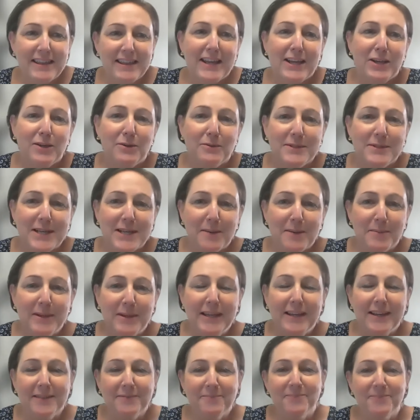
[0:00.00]
Thank you,
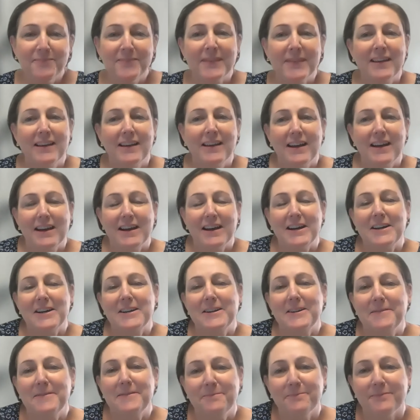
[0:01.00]
Debbie.
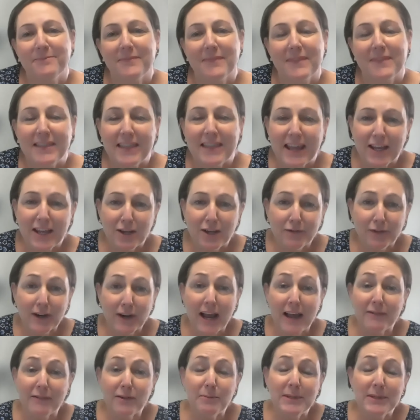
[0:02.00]
Thank you for
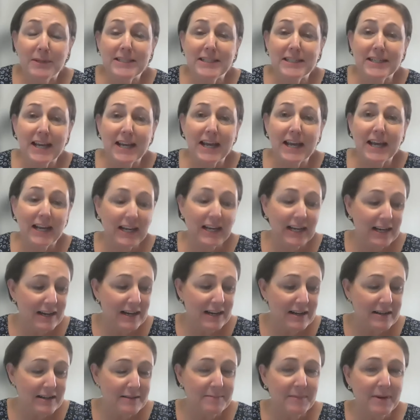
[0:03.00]
having me today.
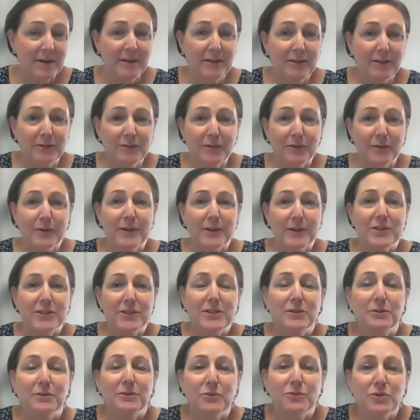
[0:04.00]
I look forward
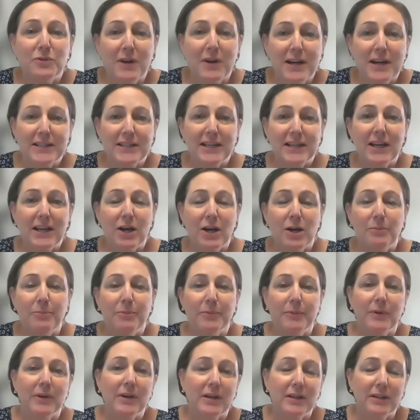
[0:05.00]
to trying to help
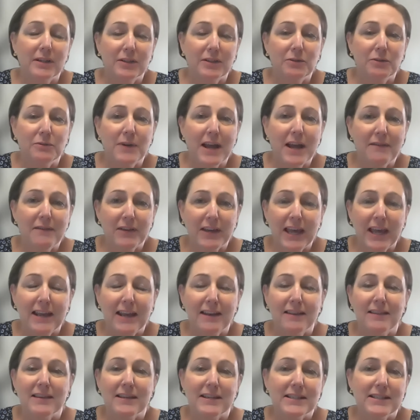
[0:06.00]
you
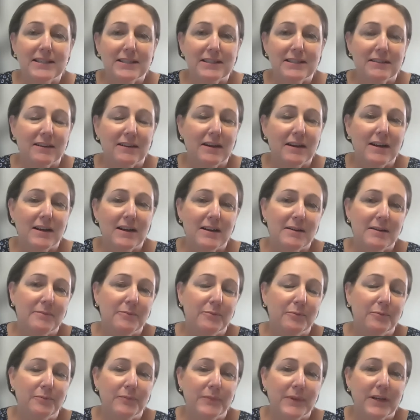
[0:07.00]
navigate this
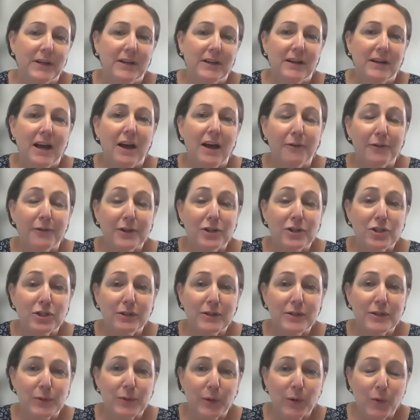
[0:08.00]
health
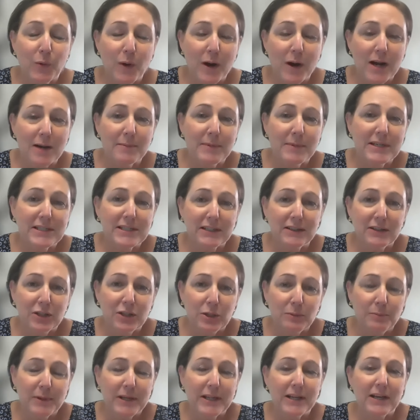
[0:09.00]
insurance requirement a
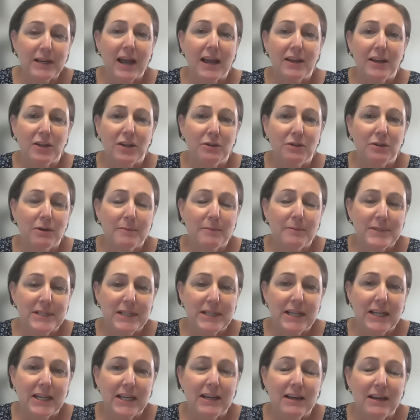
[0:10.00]
little bit at
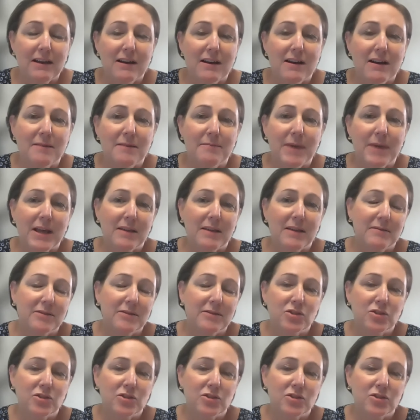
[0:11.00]
UMD
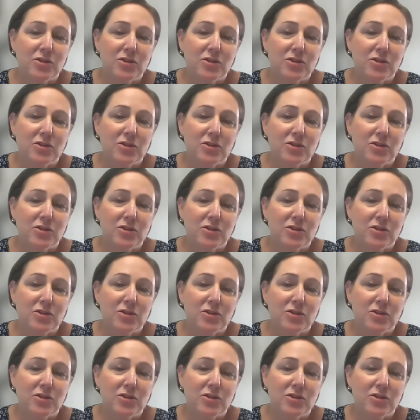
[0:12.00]
and